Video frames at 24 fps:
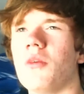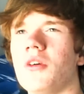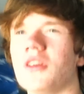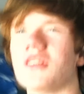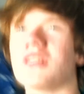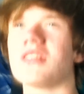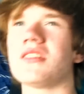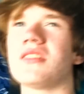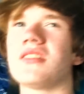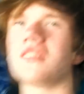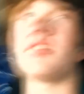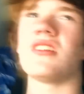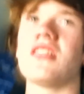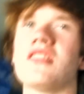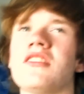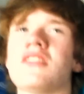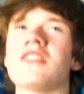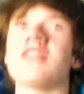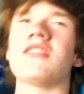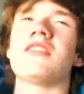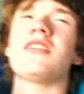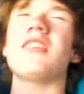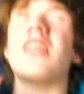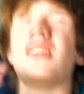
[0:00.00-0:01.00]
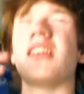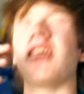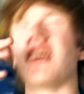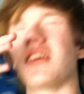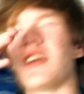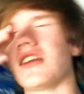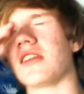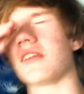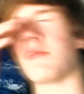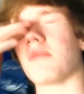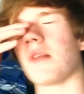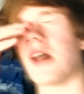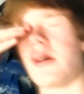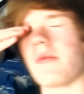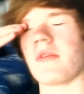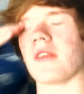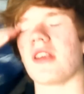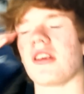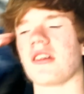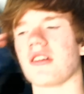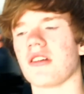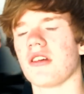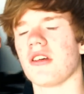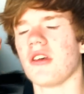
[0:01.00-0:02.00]
Which is silly, in my
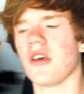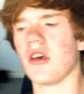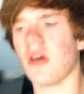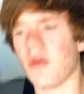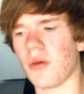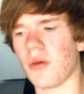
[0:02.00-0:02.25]
opinion, too.